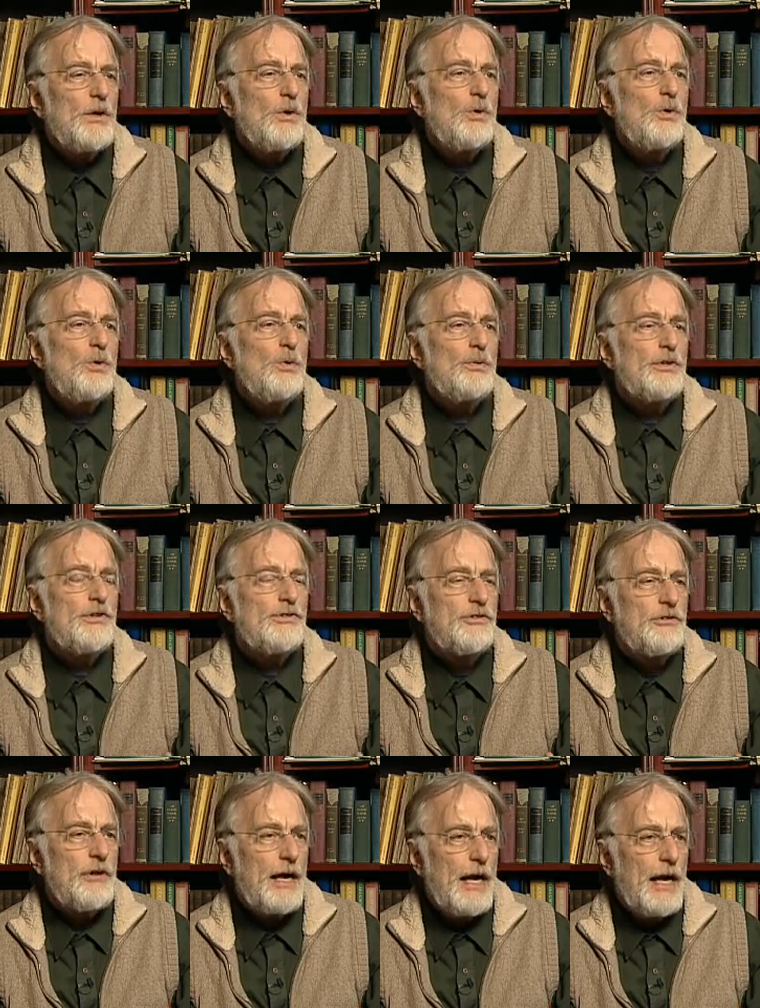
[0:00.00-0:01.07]
who
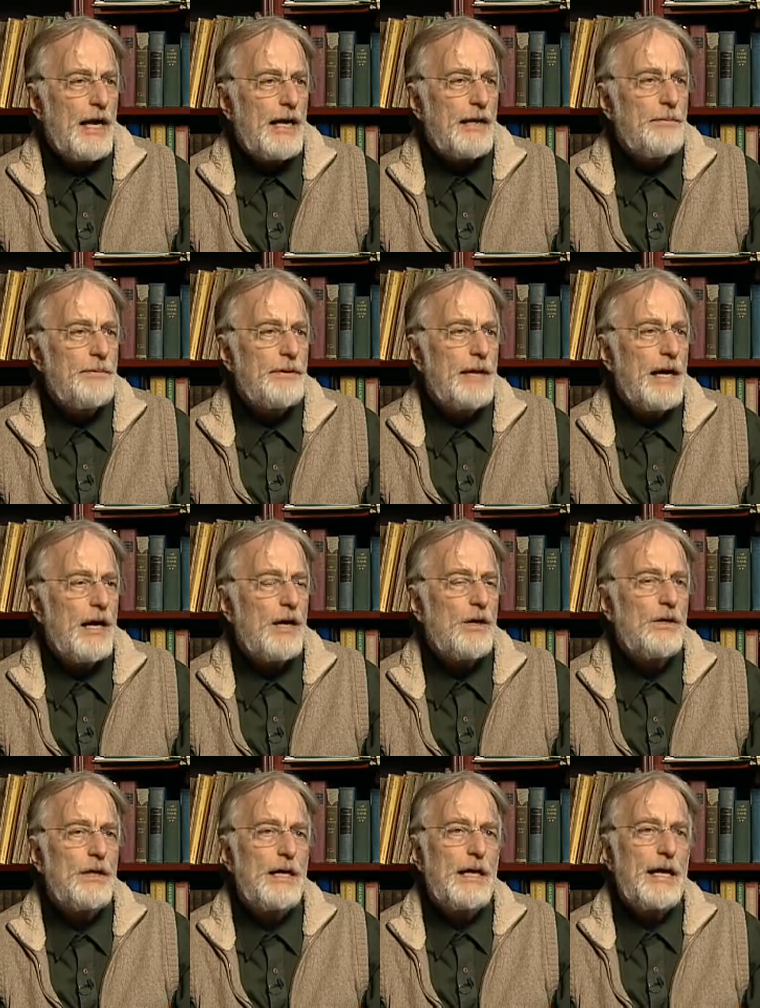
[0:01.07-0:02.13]
describe
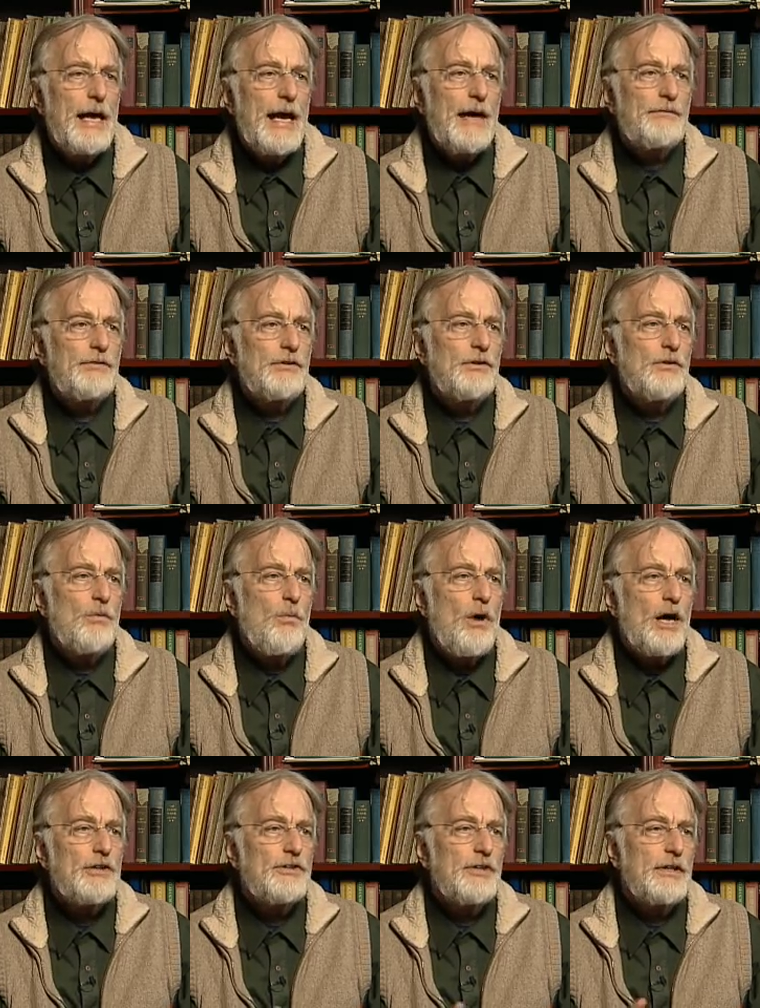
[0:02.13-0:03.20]
how after
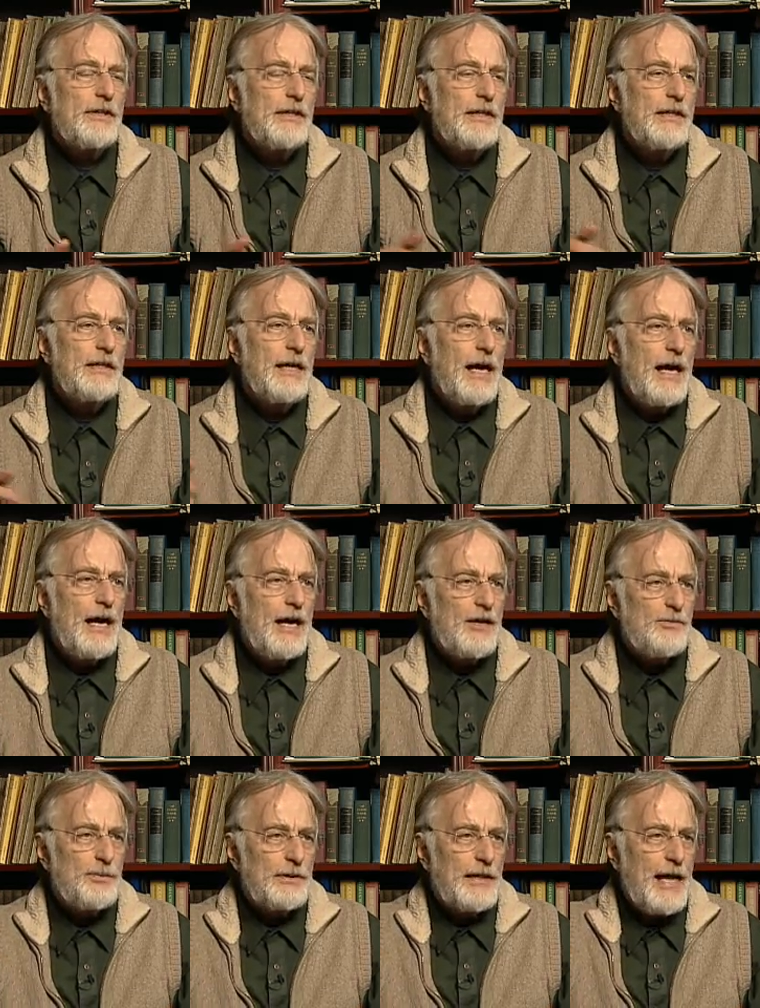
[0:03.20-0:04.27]
watching the
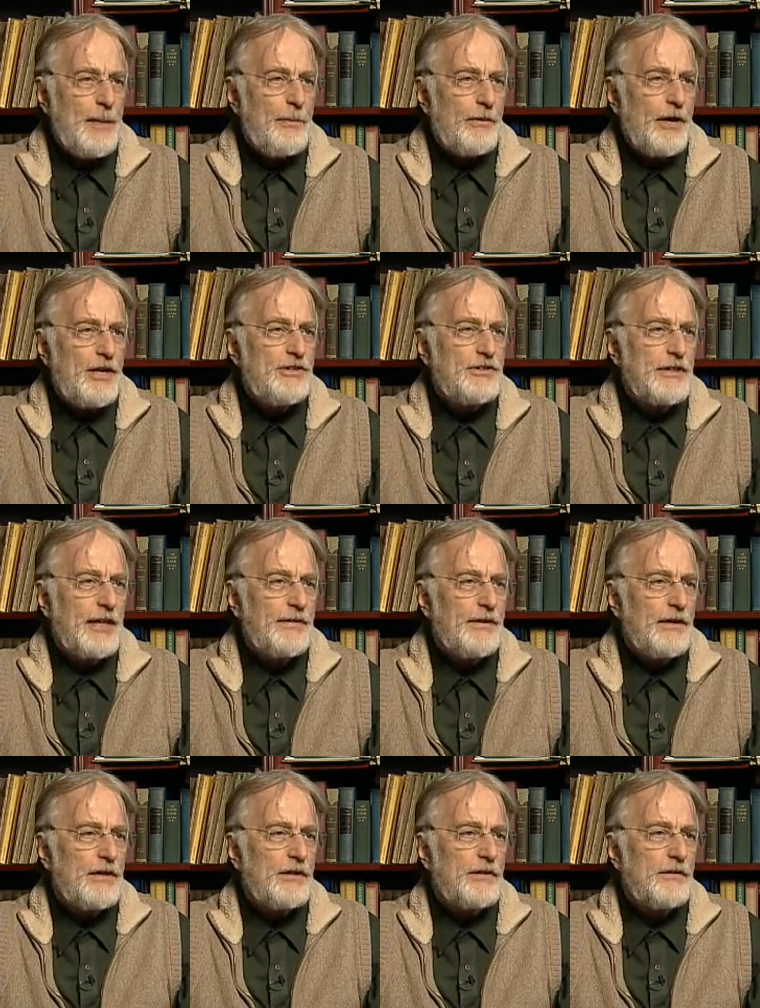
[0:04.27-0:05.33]
hospital operation on
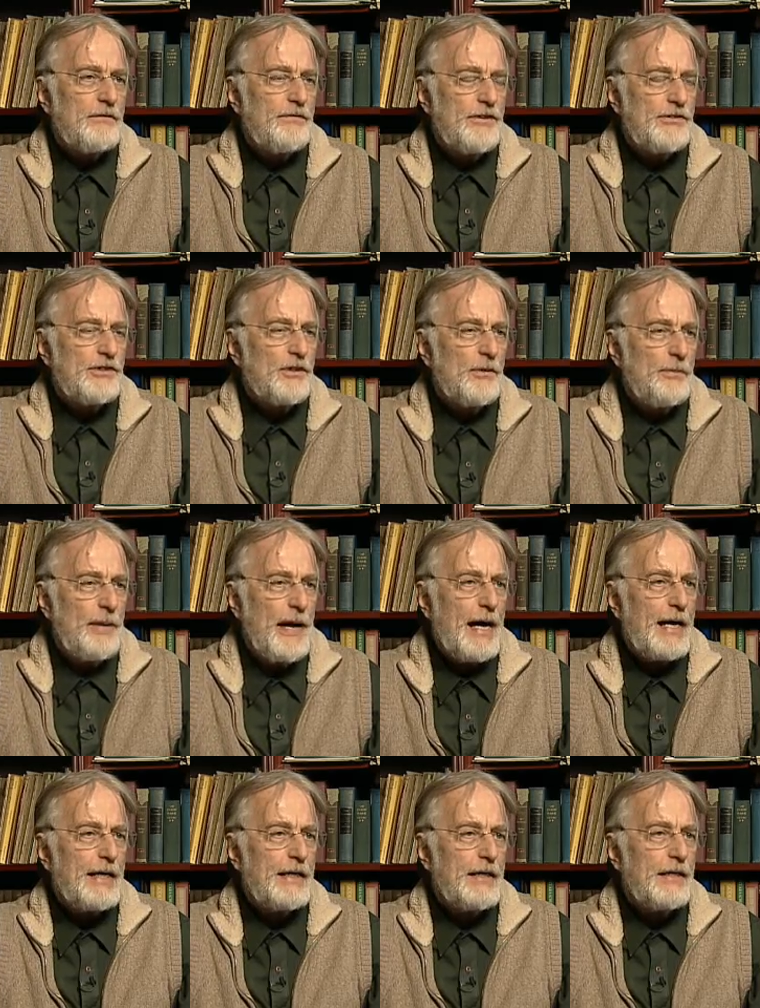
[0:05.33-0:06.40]
their physical
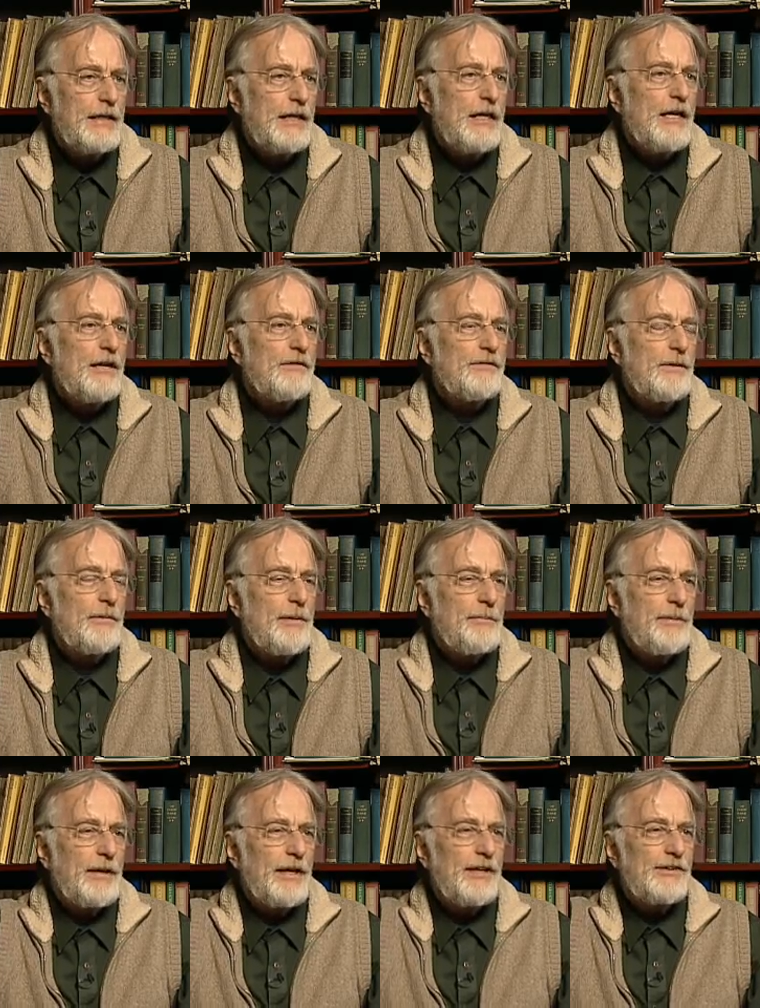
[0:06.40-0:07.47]
body from a
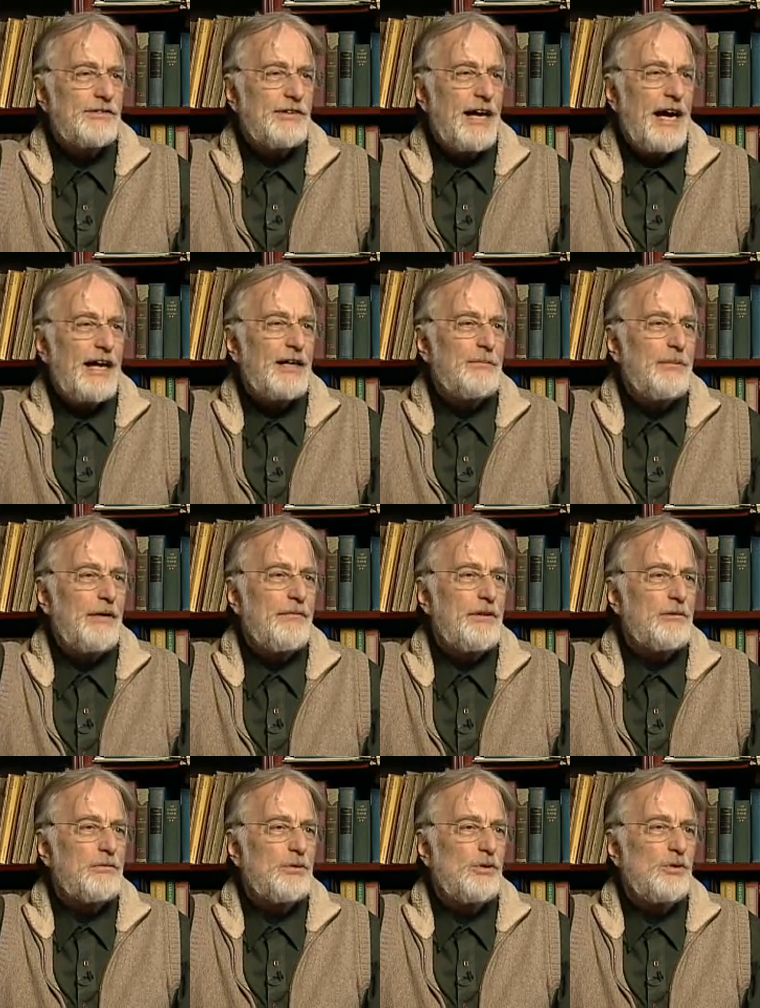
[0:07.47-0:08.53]
place high above
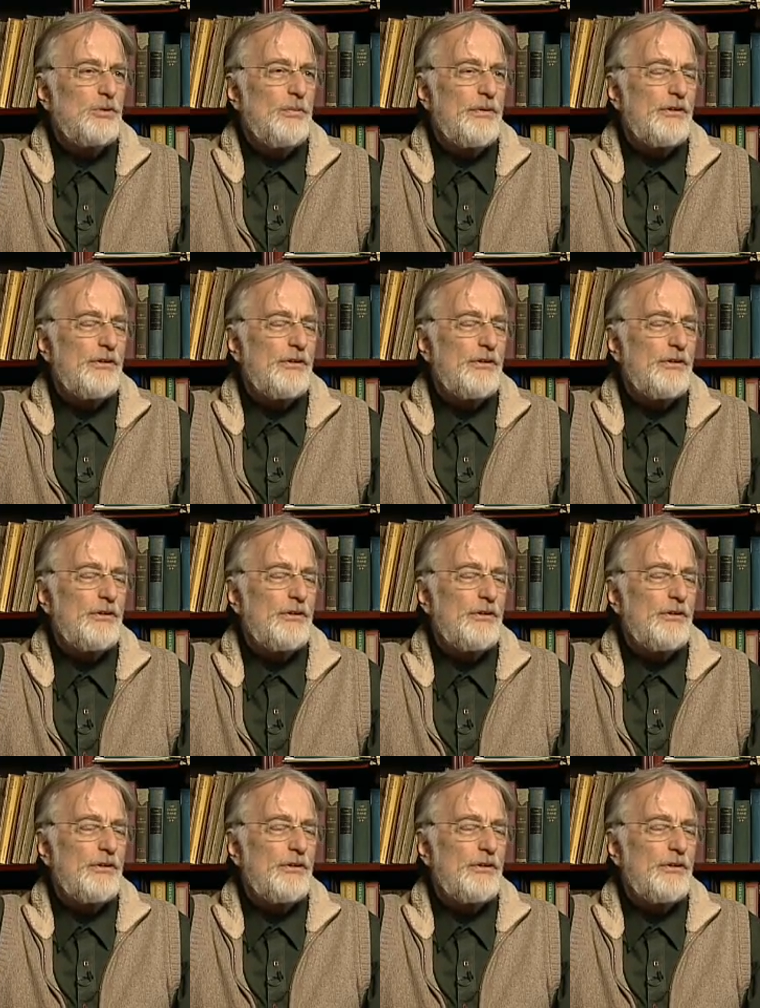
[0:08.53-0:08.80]
their room.